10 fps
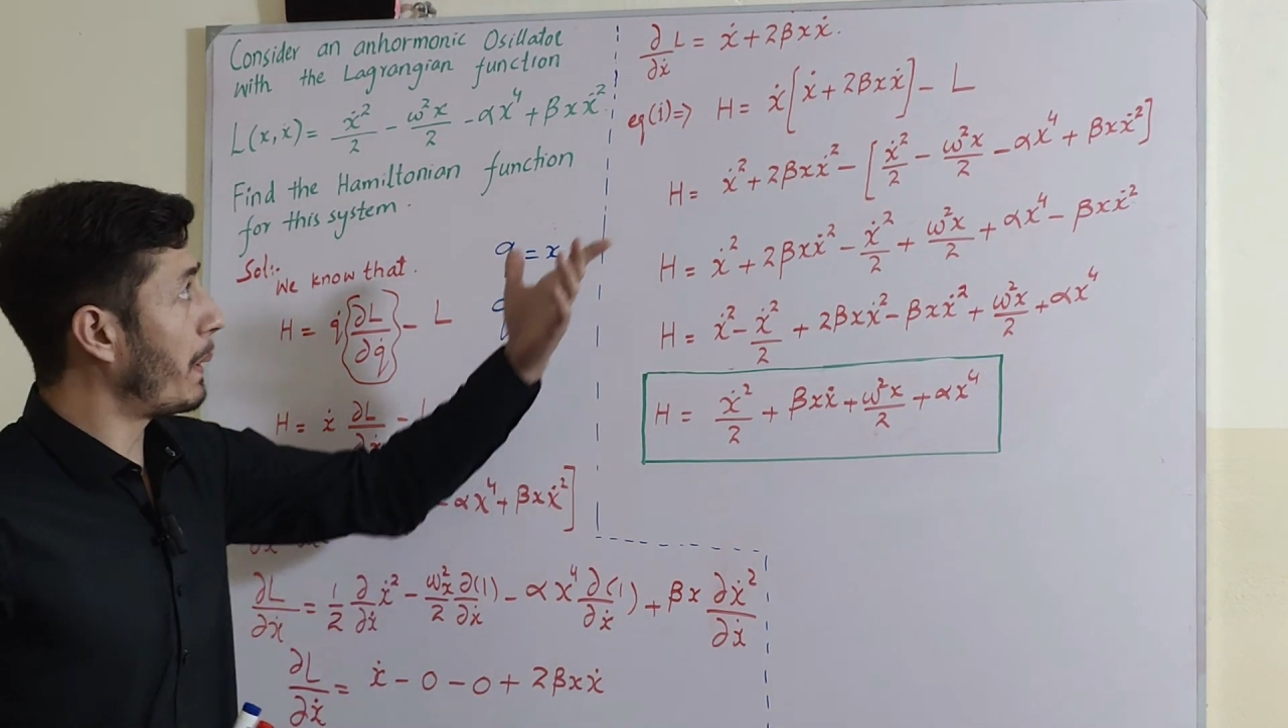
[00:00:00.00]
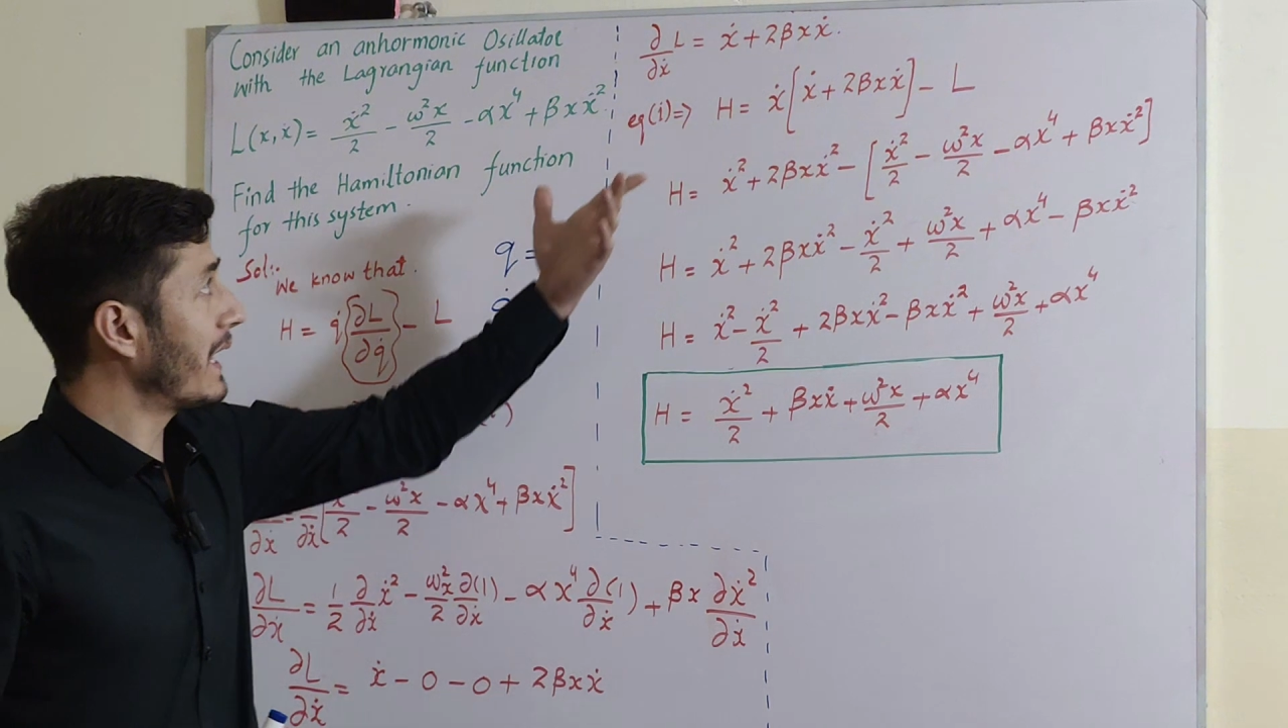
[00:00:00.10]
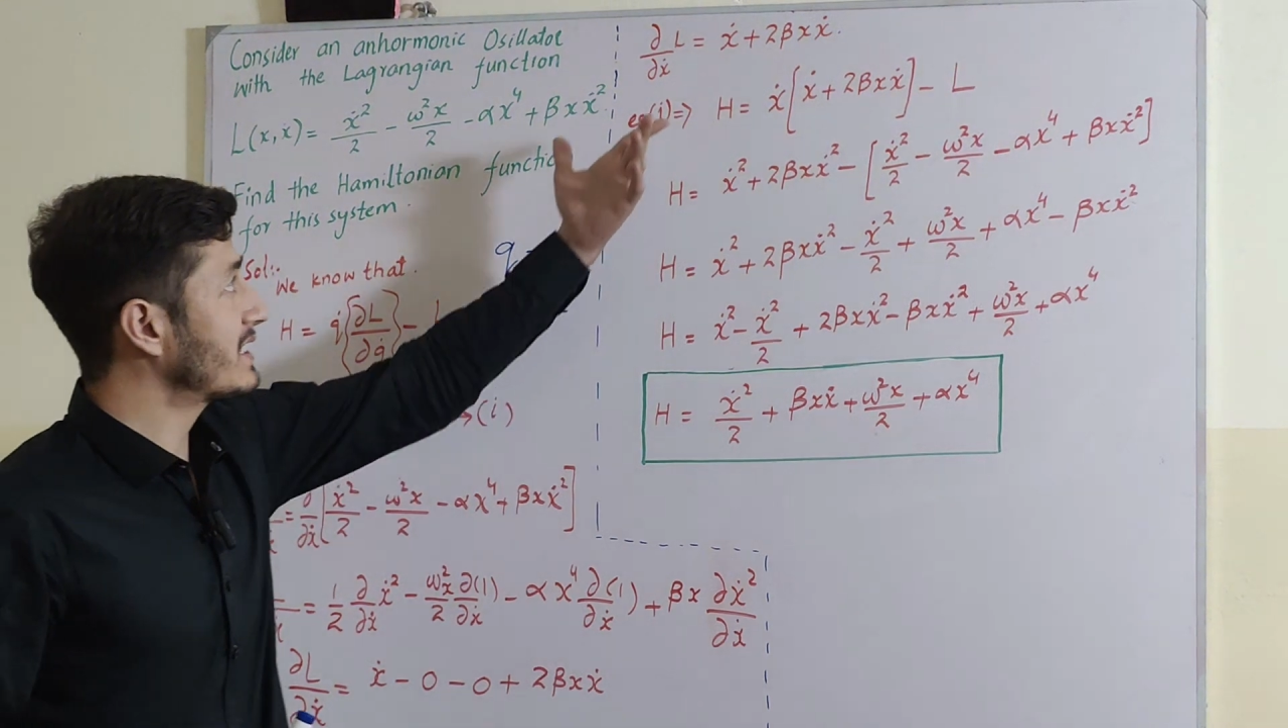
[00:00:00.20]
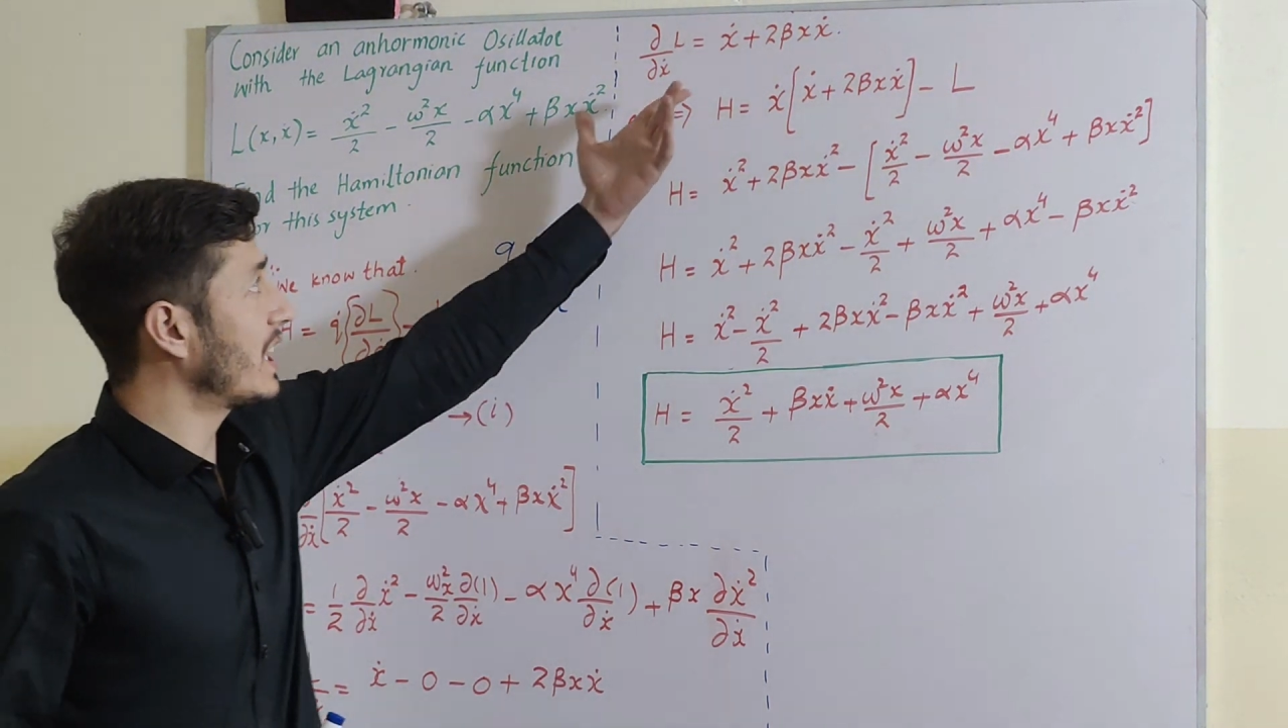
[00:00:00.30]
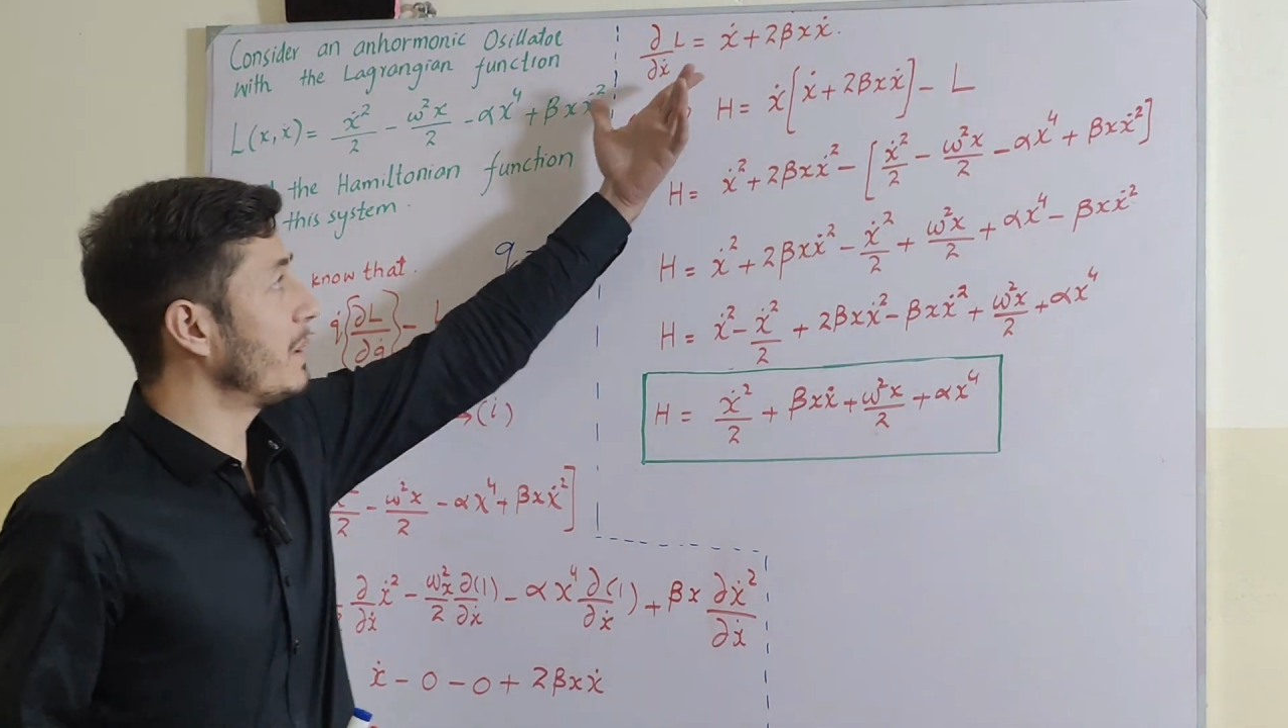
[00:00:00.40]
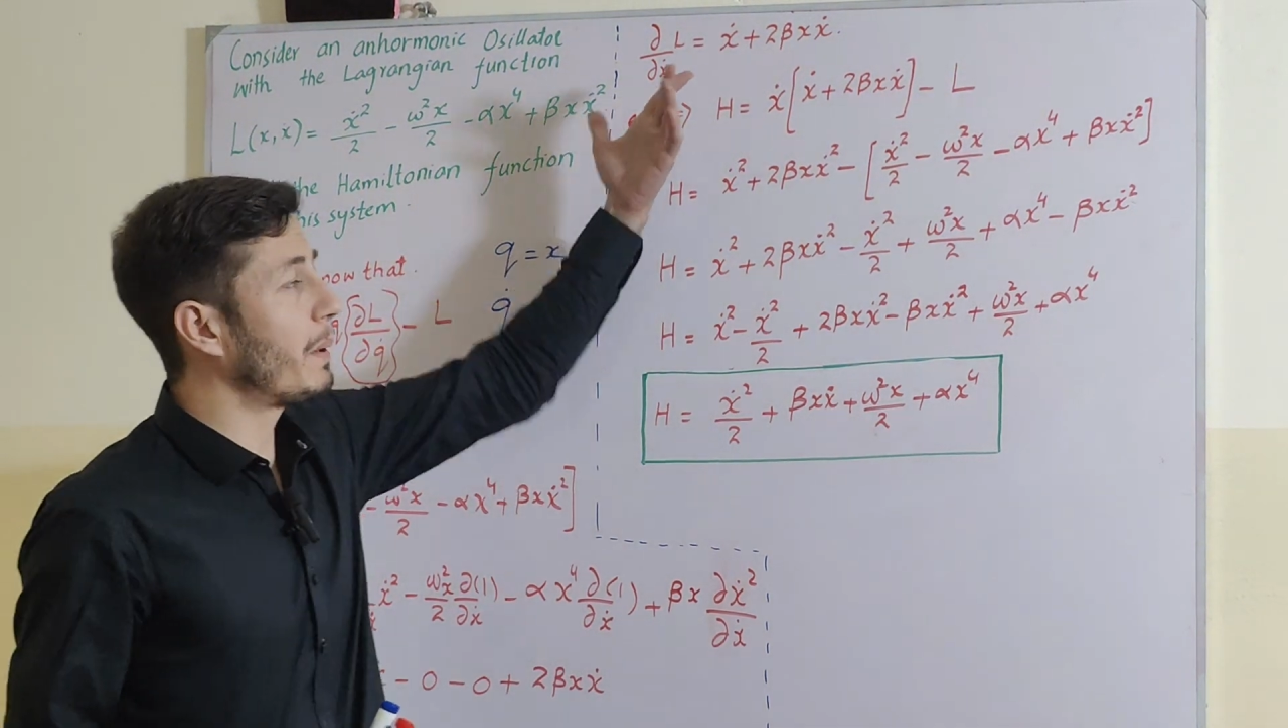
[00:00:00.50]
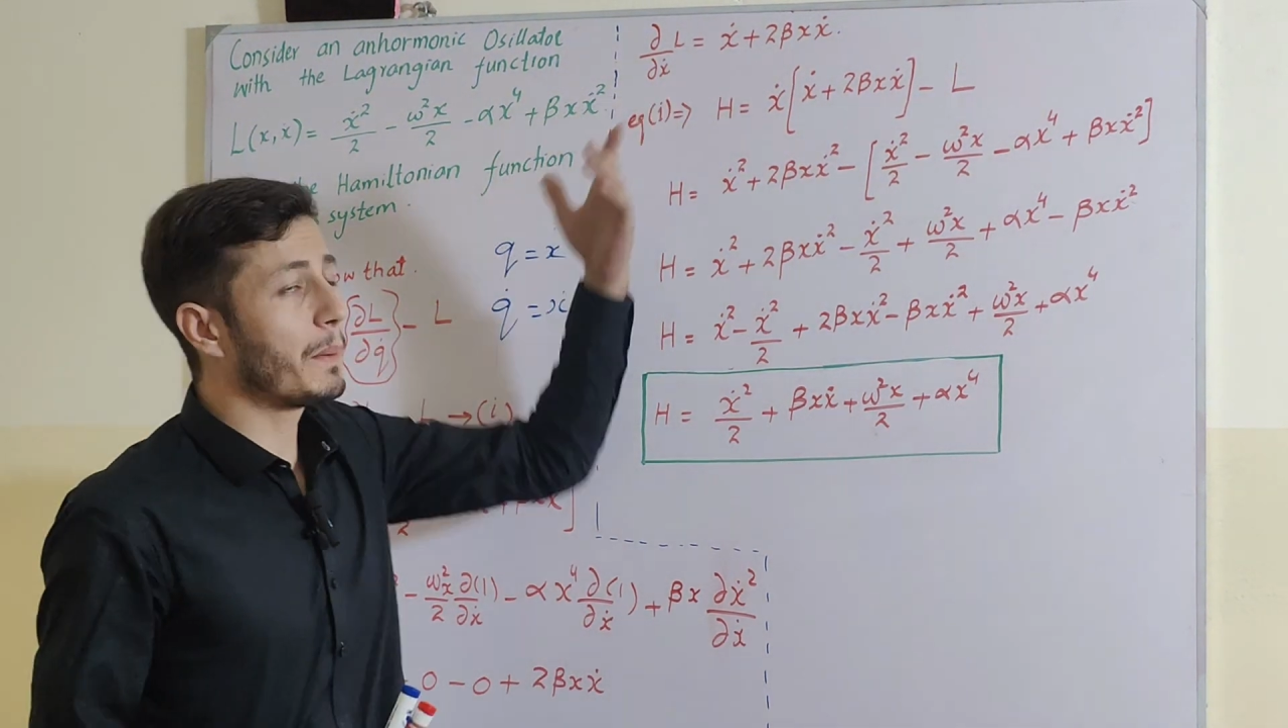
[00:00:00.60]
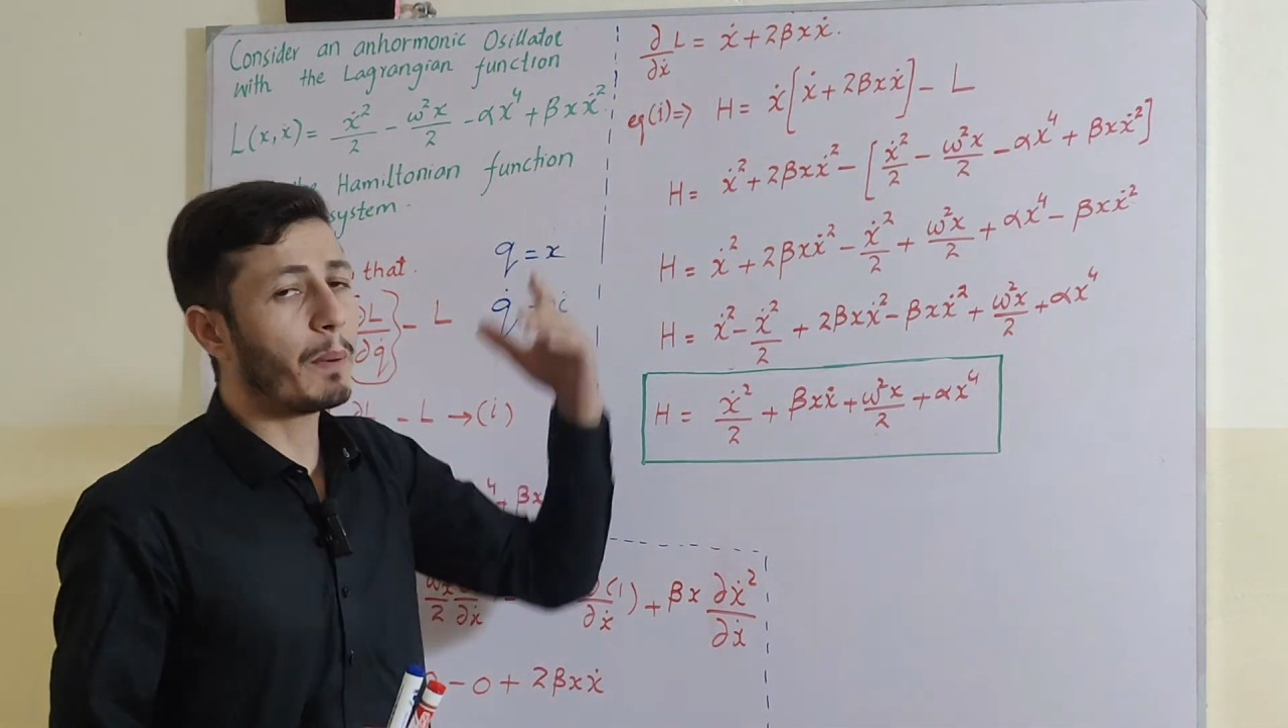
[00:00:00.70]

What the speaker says: partial by